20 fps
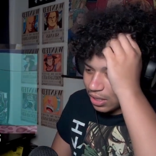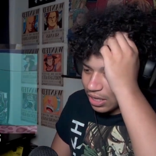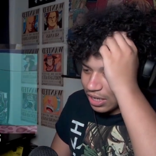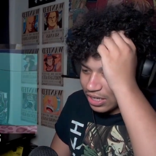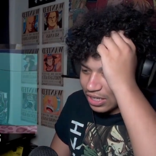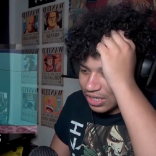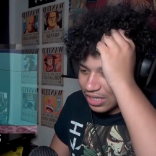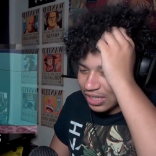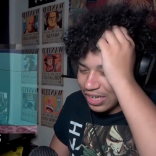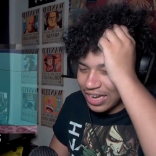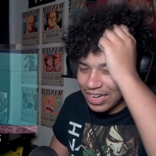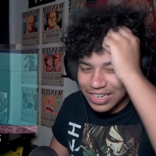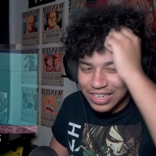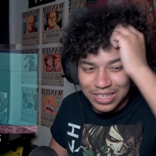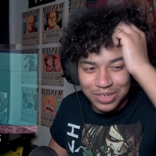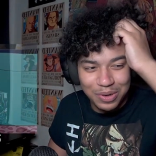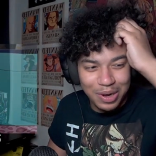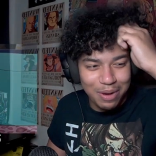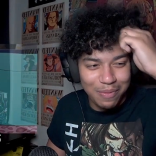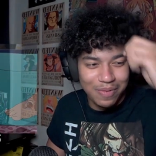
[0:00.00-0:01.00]
It's
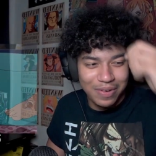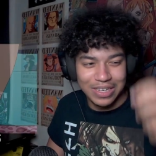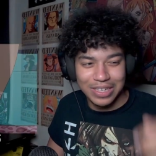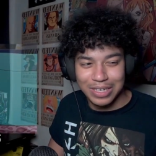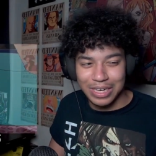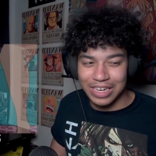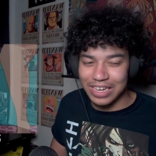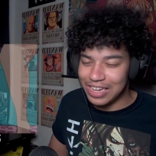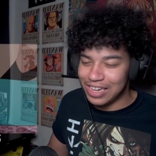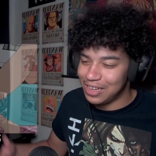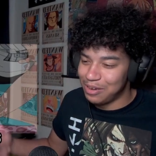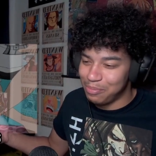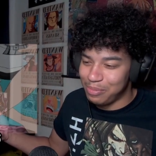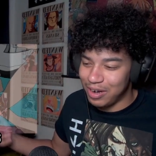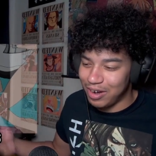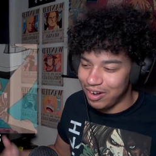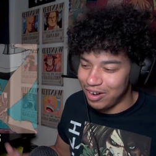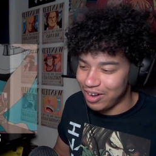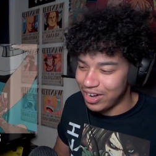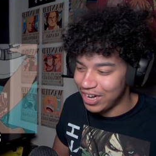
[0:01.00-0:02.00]
ladies' wear, but it'll be
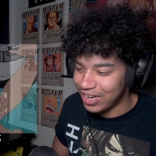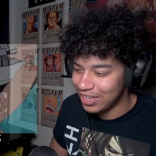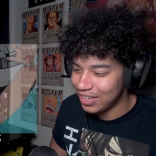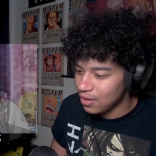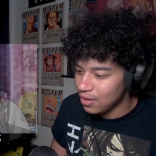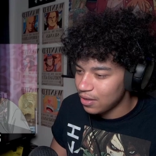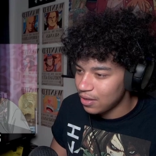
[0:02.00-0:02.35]
all right.